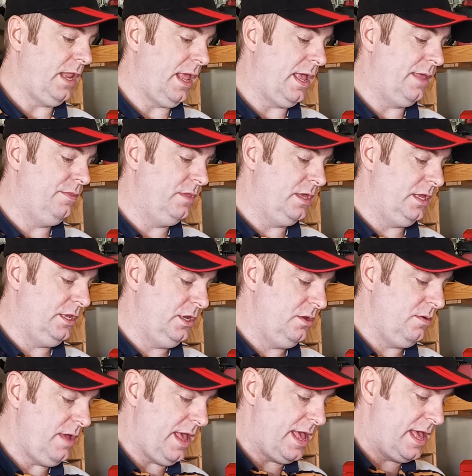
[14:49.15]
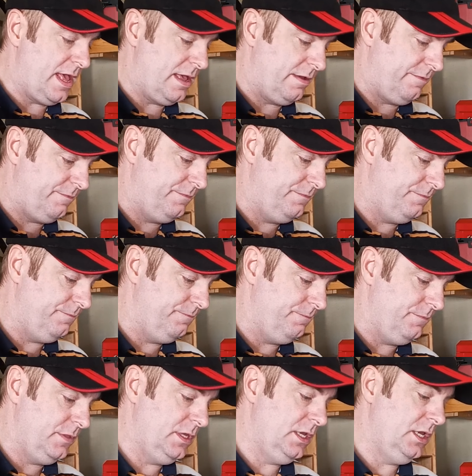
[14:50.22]
And then you have
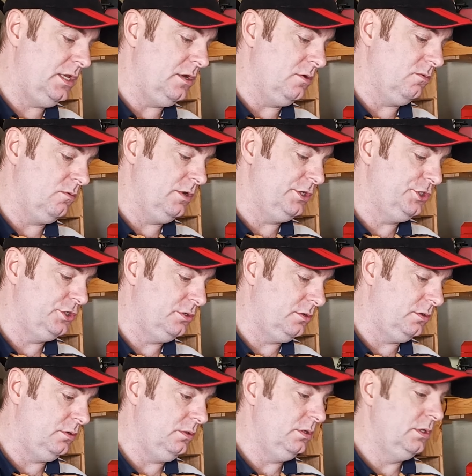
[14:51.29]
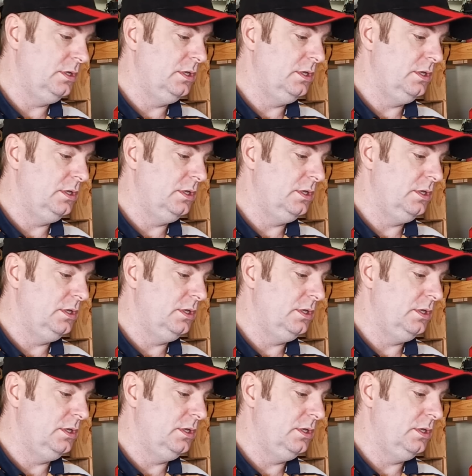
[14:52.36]
the original